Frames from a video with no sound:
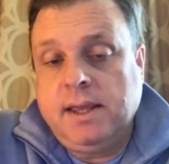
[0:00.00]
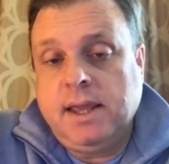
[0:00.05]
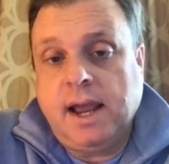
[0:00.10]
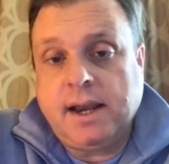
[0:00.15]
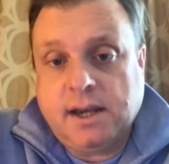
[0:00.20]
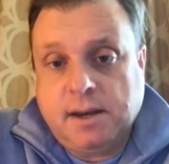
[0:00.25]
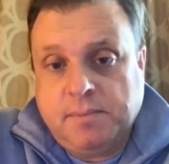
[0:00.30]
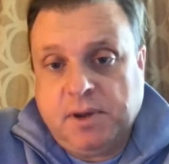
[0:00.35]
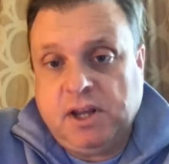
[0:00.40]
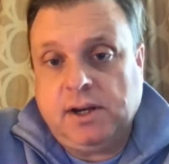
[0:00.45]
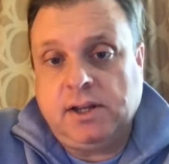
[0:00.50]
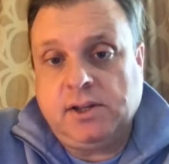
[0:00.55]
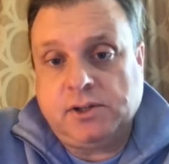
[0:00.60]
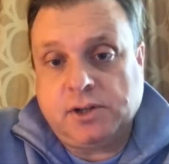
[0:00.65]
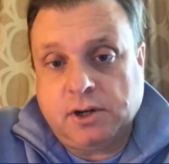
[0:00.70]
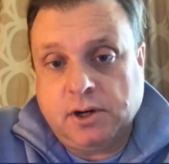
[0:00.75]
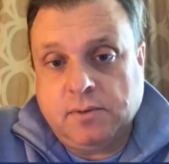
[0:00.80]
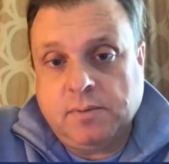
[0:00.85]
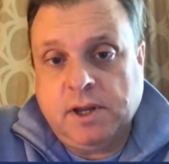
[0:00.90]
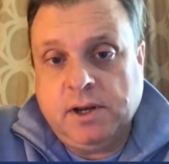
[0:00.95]
yet to be
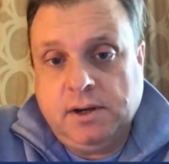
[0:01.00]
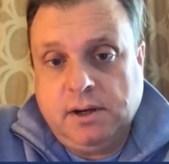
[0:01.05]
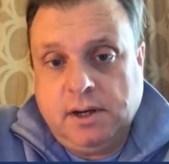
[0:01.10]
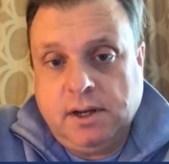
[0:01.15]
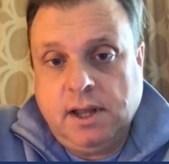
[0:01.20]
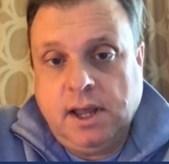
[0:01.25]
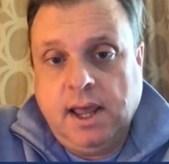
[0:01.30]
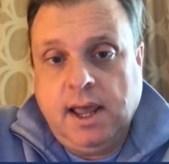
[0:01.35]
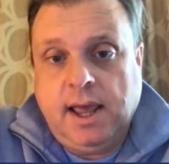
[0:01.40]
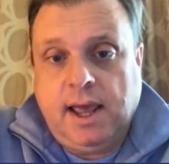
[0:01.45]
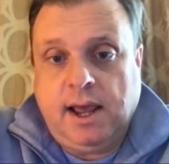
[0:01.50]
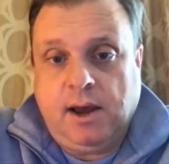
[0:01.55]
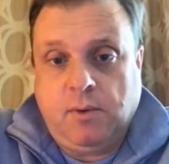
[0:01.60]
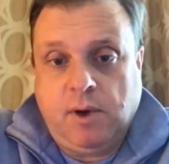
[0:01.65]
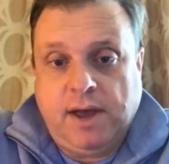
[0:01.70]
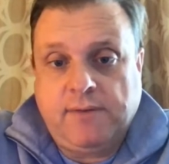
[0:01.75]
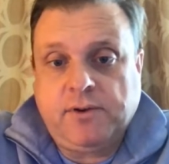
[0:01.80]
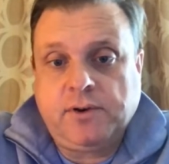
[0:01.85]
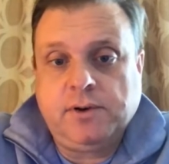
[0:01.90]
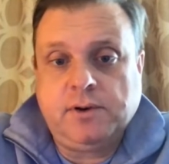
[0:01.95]
determined.
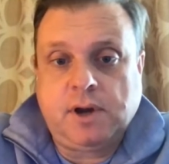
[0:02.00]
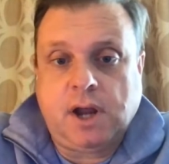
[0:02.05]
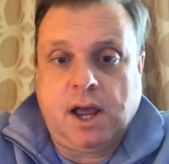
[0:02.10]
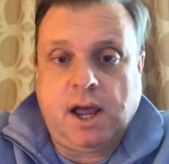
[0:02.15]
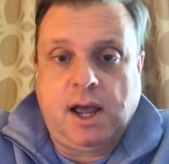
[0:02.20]
However,